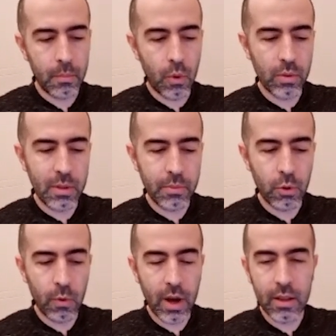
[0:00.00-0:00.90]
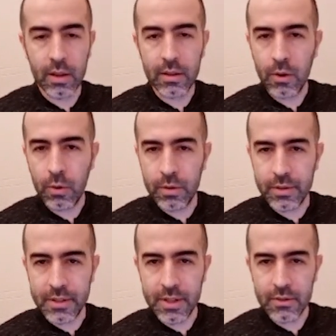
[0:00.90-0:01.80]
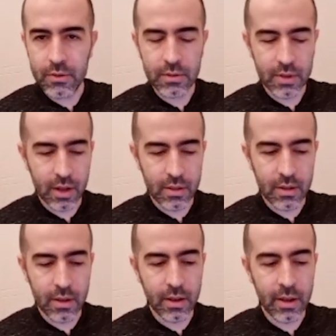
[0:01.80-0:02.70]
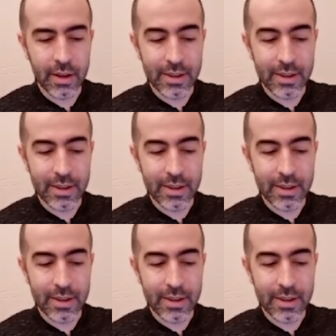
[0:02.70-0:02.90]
only providing the consensus and the